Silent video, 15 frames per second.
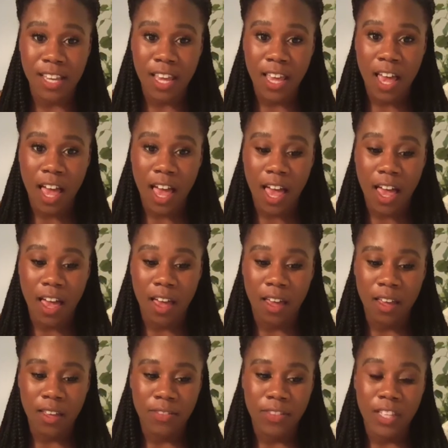
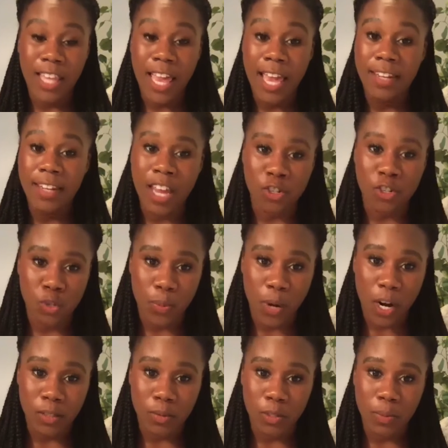the land in national
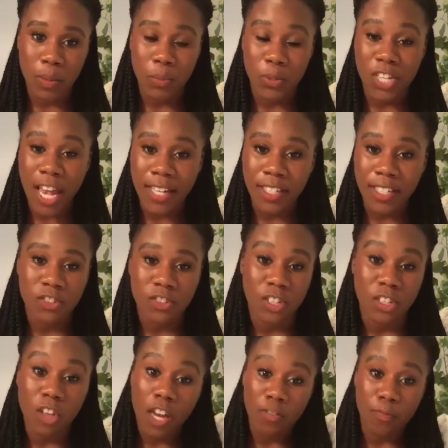parks was being protected. There's a
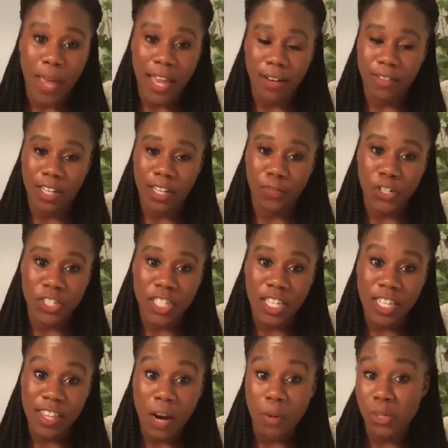lot of
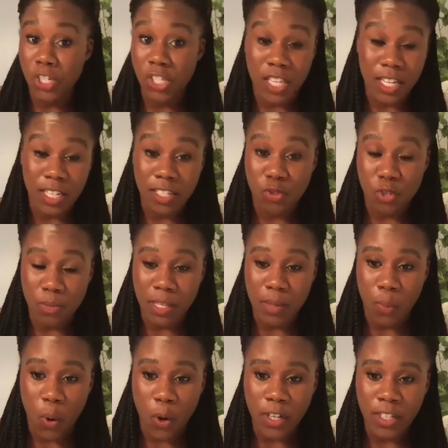biodiversity there, which is extremely
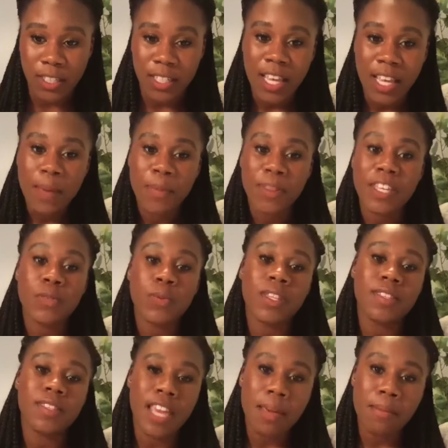important. But these were the
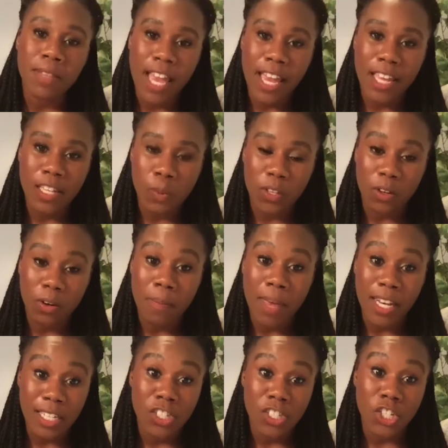same lands where there are
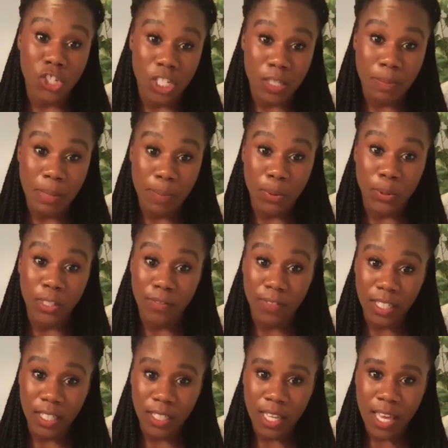many indigenous people
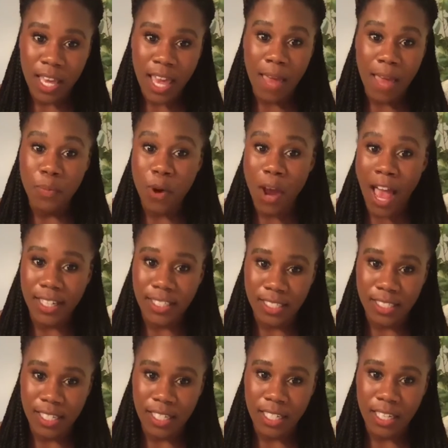living and
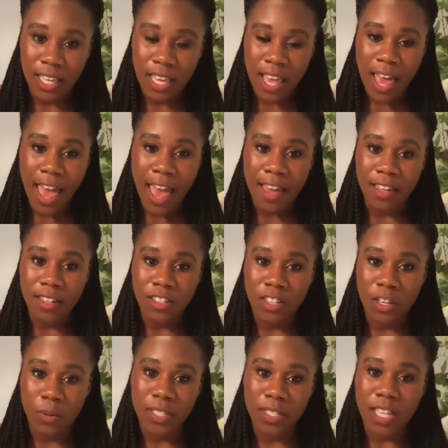practicing. And
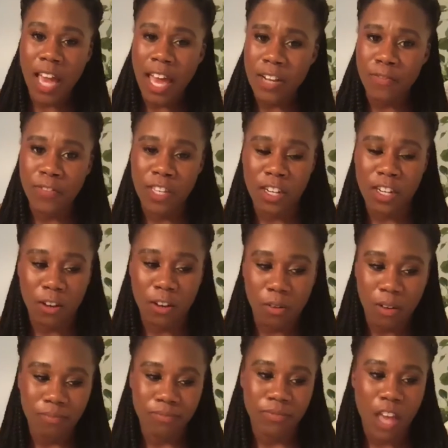there was kind of, you
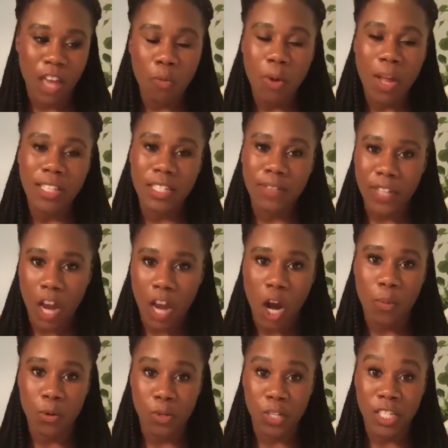know, a relatively
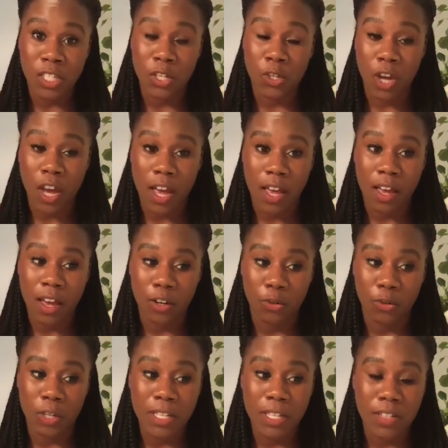harmonious
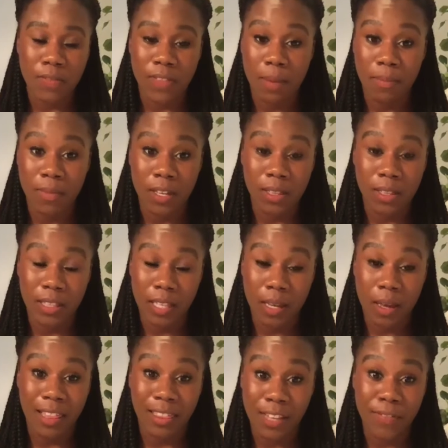agreement of them
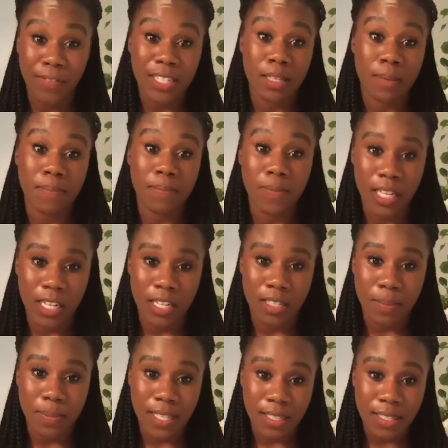living
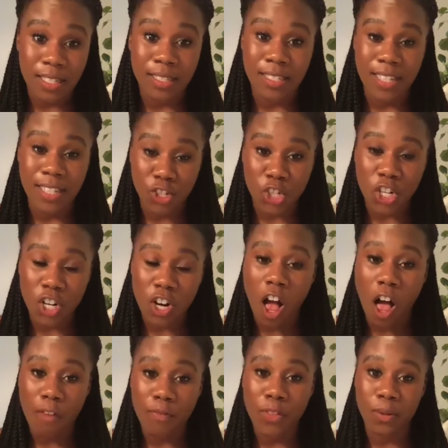subsistence nature
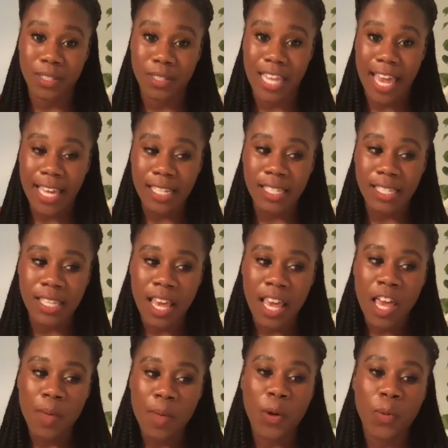off those lands.
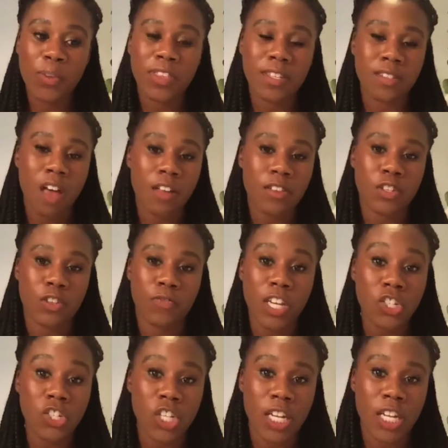But with this
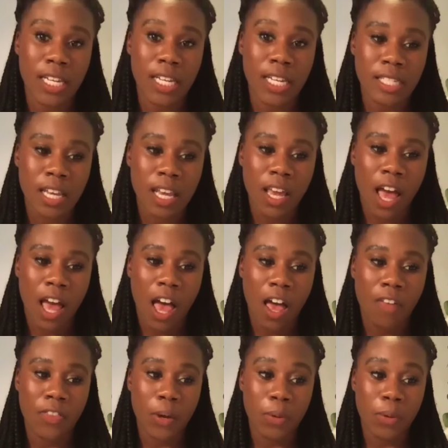conservationist,
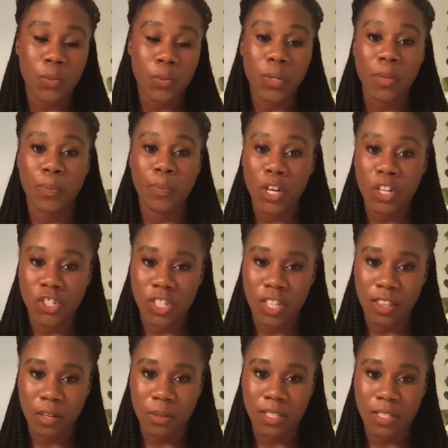there was a real push
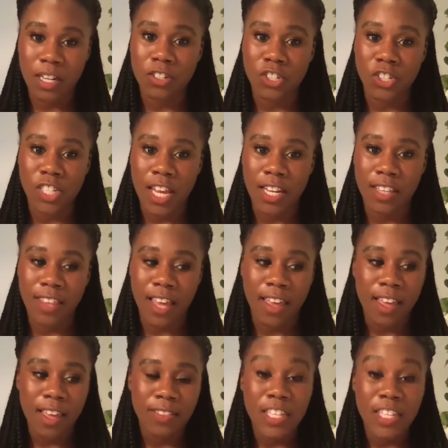that there was an understanding that
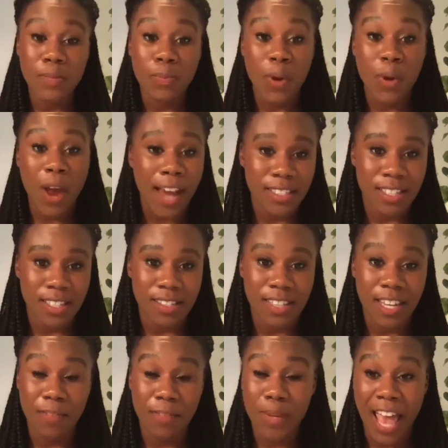these practices
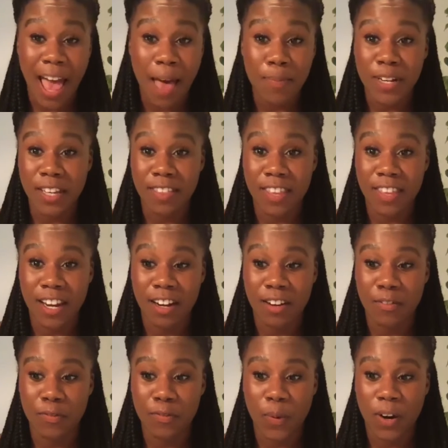that have been happening
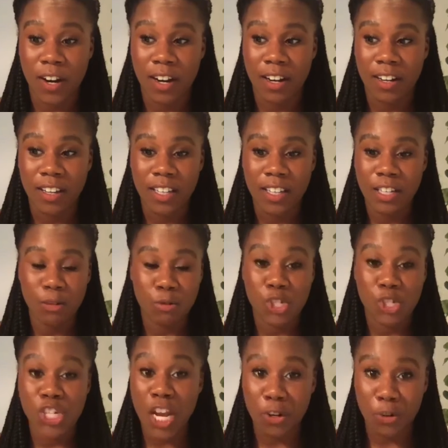there for, you know,
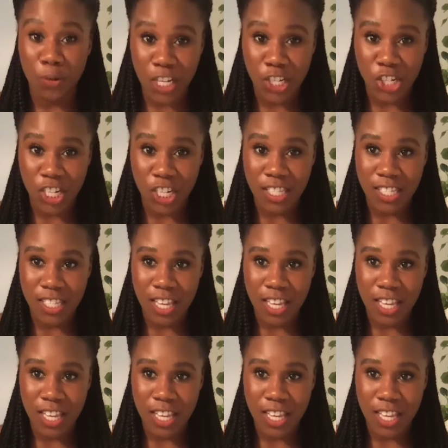generations